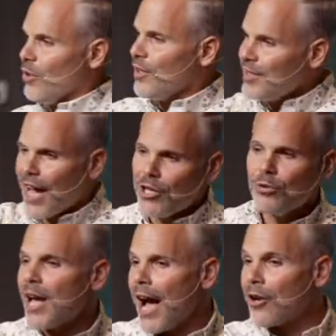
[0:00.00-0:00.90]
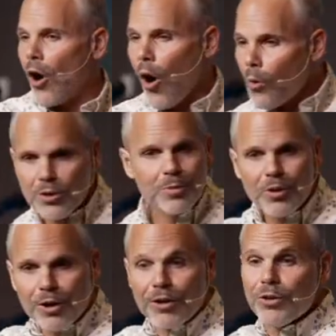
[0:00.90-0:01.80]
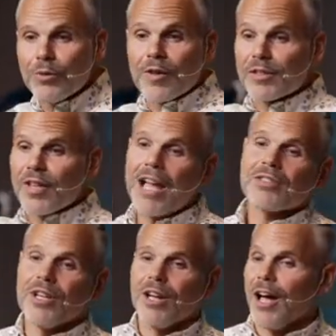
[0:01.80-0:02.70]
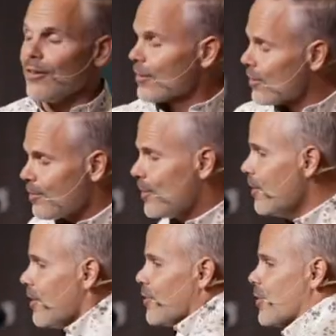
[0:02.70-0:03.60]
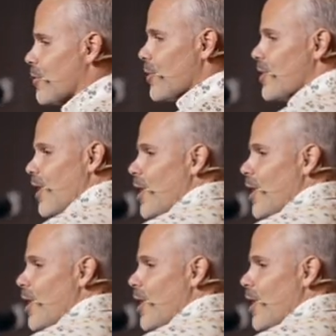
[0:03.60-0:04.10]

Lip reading: the day you die and always be learning new things. Last night, I learned something new that just was